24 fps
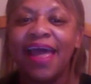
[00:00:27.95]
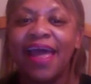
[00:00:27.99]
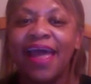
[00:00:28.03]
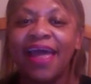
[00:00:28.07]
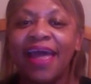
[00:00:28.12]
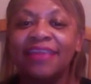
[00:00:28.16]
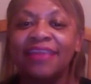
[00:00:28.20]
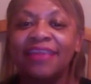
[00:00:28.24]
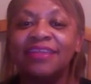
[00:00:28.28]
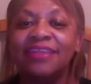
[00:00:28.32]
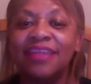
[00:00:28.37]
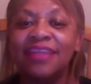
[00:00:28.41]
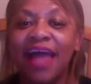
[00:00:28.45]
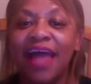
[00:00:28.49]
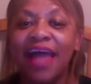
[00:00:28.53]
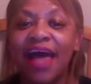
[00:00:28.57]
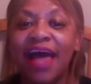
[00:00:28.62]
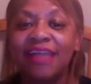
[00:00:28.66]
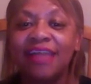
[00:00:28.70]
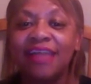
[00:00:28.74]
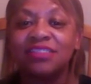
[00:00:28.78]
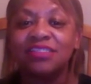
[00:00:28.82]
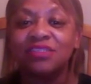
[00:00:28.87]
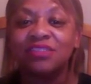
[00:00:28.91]
in the
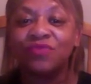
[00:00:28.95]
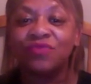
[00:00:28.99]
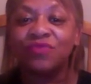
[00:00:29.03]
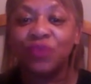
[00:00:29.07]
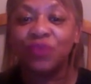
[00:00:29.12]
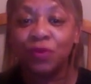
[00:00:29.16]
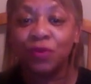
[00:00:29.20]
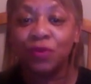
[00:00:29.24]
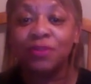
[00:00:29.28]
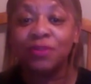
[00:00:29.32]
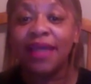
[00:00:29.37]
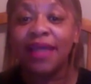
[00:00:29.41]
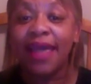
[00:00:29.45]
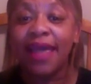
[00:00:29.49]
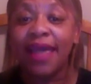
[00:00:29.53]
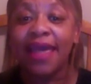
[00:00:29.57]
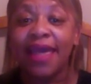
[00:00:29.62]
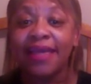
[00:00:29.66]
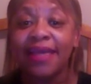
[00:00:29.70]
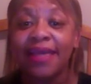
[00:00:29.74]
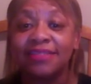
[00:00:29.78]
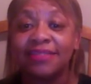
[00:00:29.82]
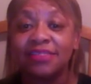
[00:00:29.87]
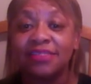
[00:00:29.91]
last few
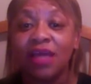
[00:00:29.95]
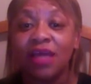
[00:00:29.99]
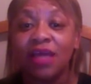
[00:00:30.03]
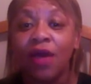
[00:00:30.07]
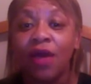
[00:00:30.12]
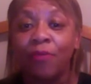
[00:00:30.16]
days